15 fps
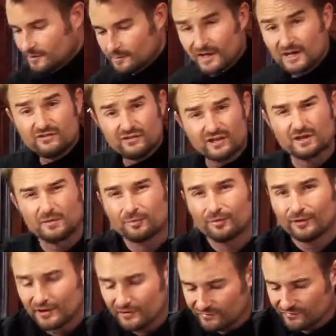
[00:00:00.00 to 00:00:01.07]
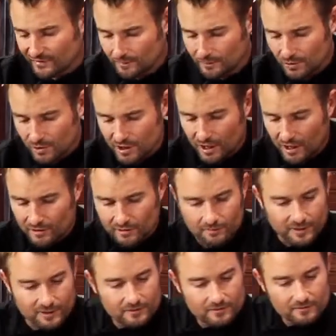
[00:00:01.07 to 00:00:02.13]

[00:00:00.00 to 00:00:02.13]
basically pretty simple condiment.